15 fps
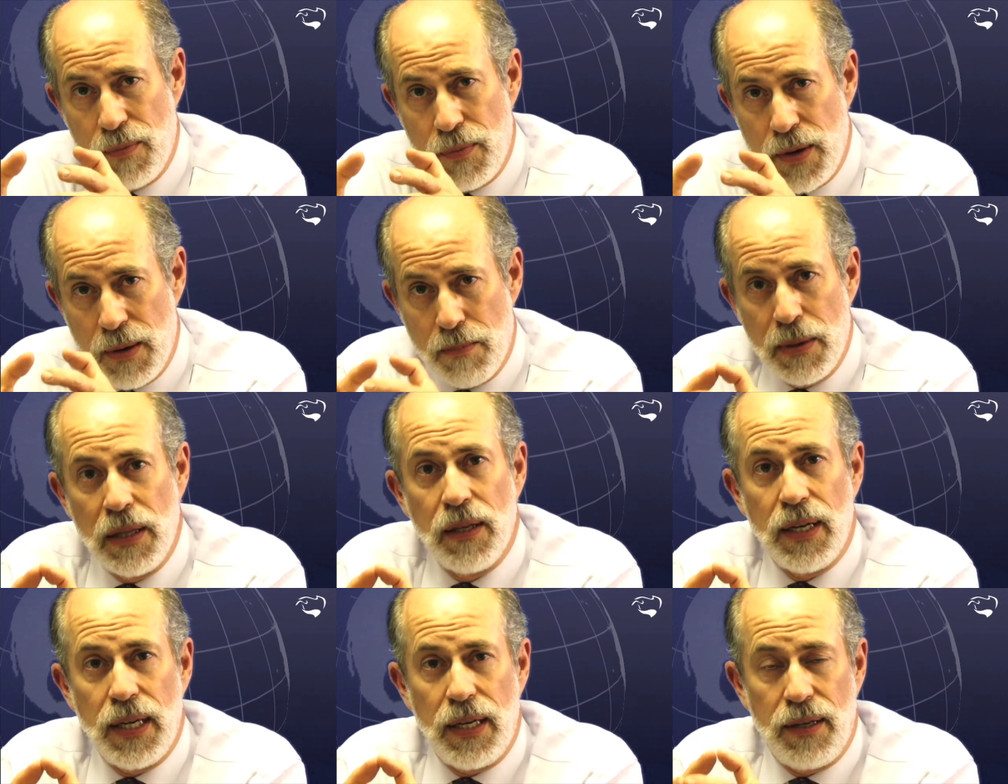the
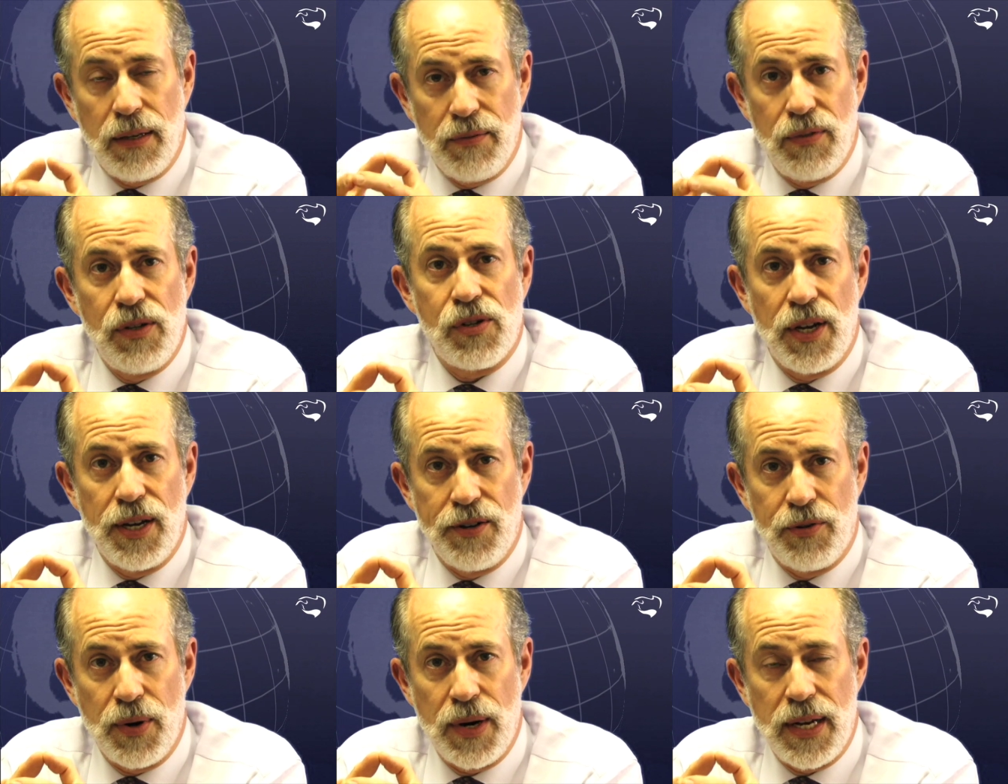ability of this
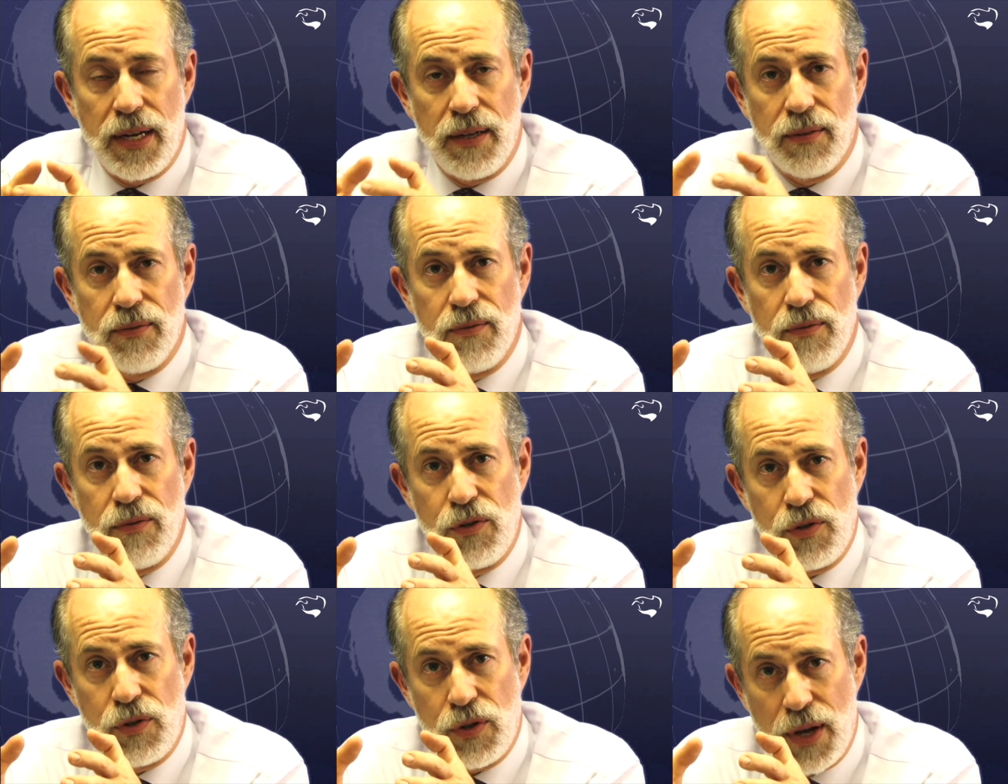country
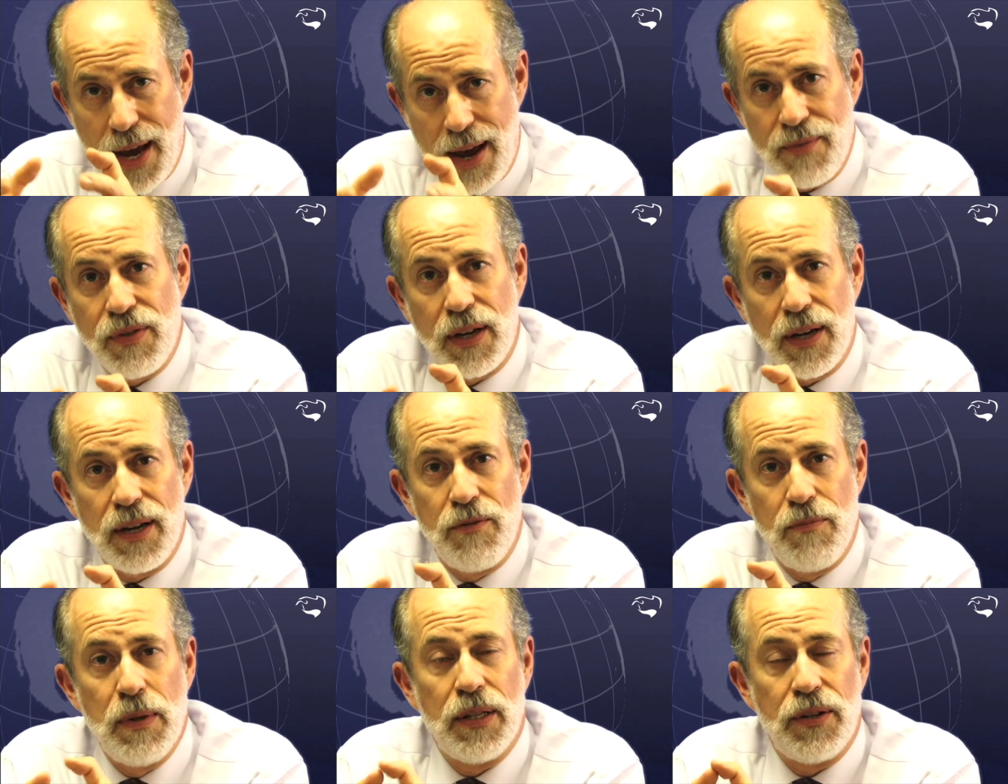to have the
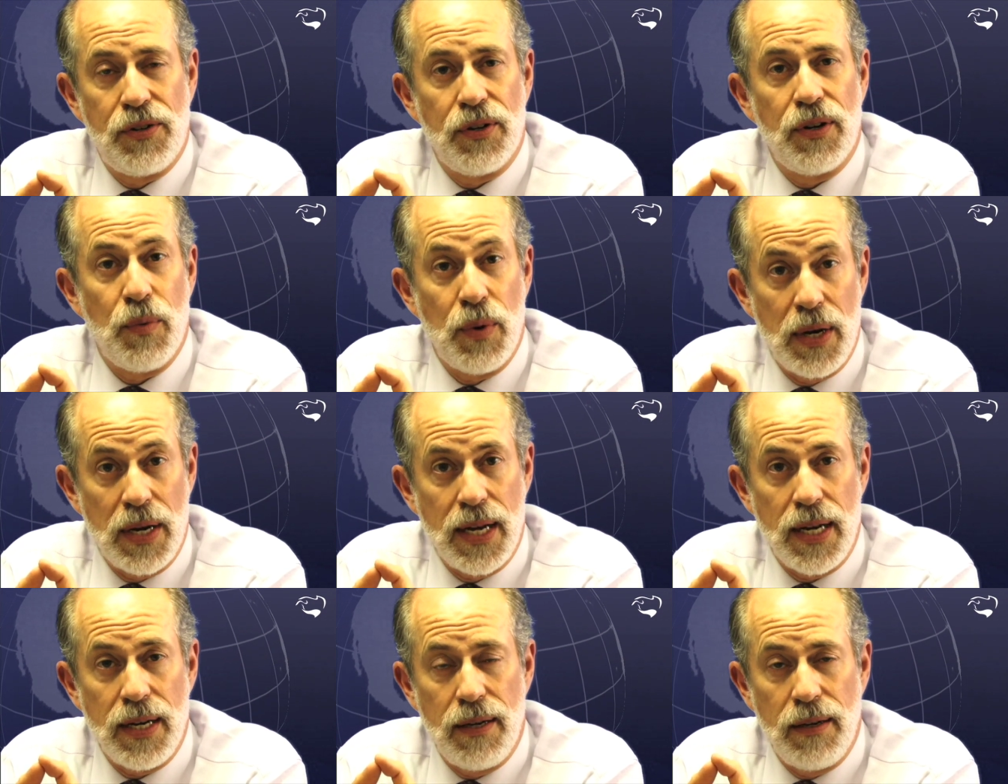kind of military we
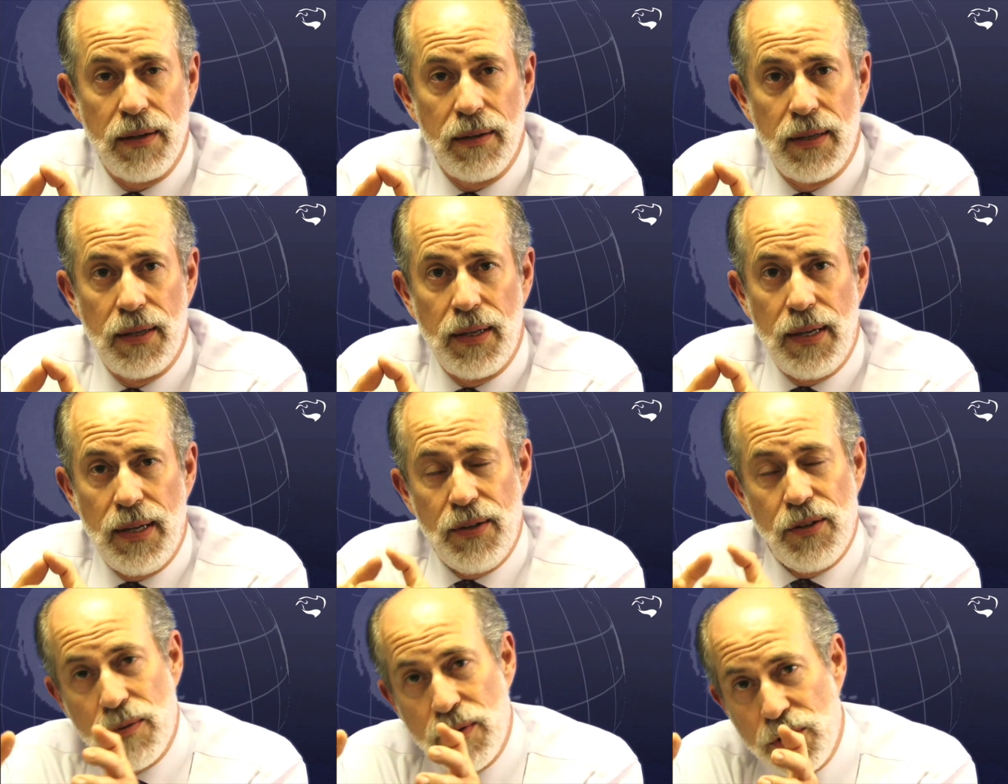need,
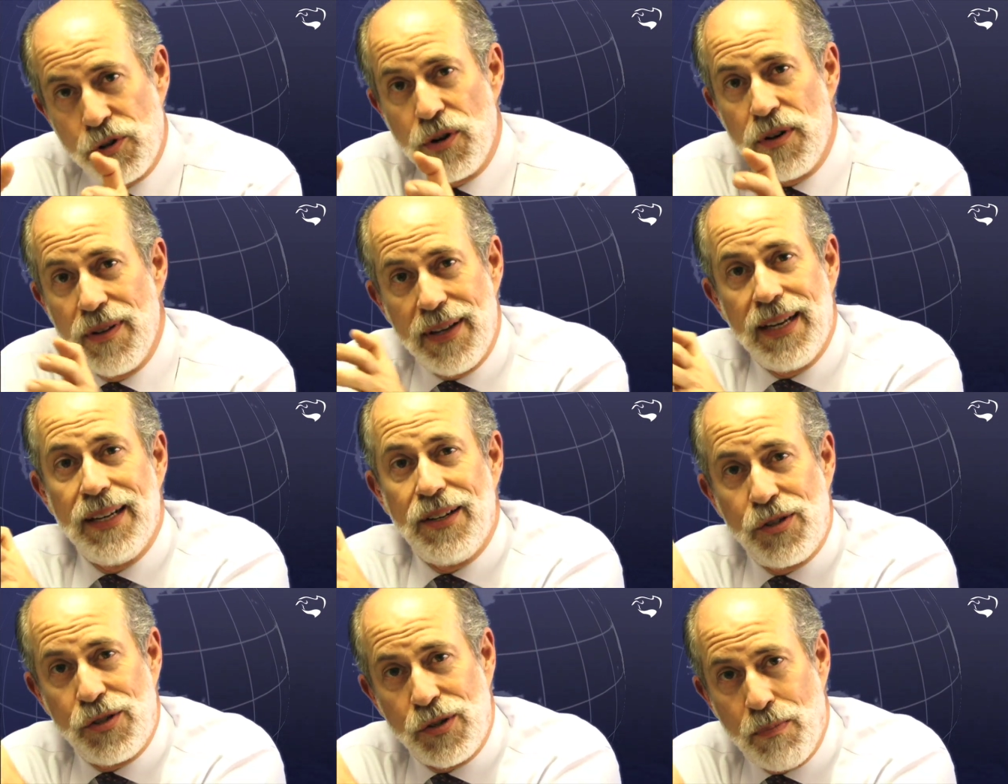to ensure that
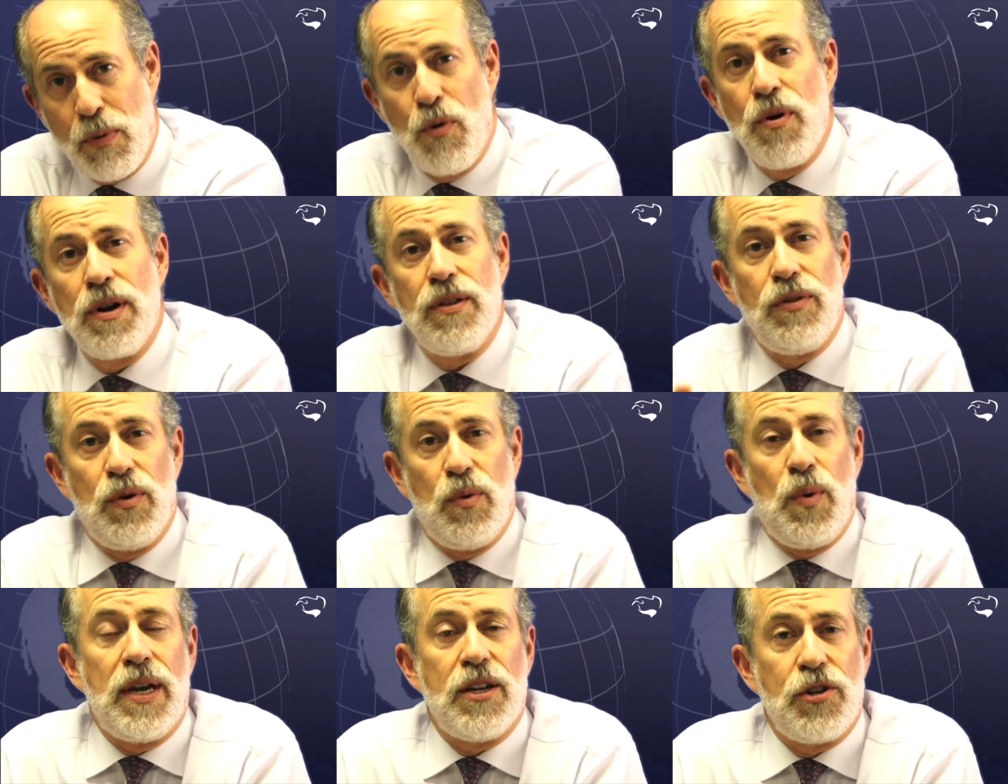it's supported
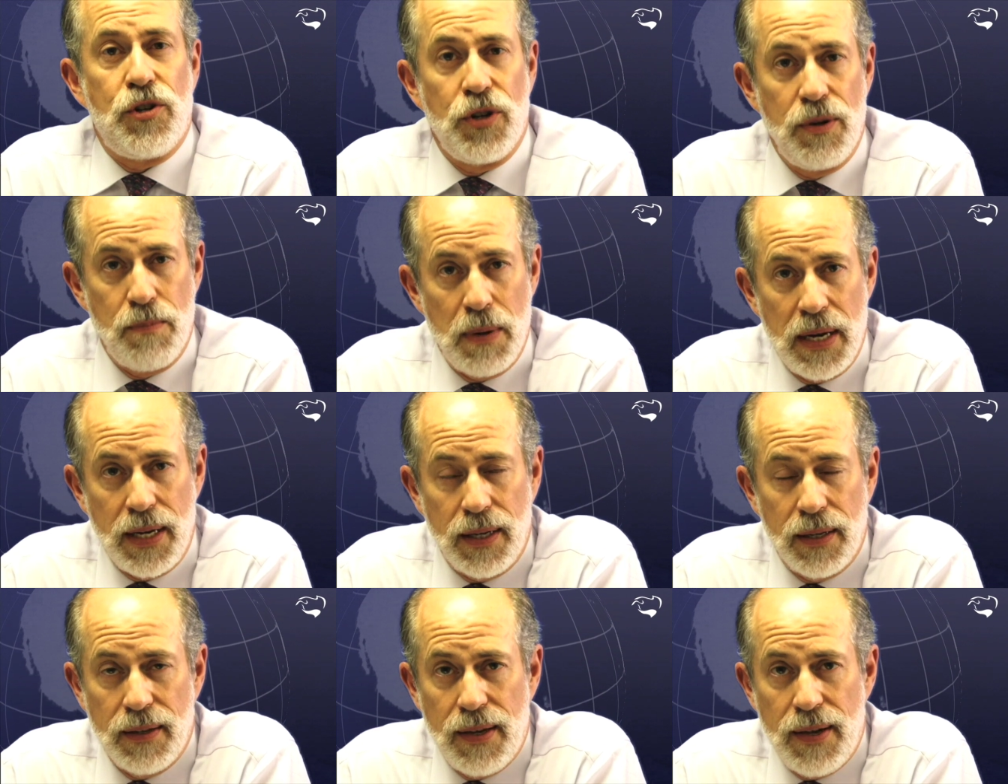the way it should be,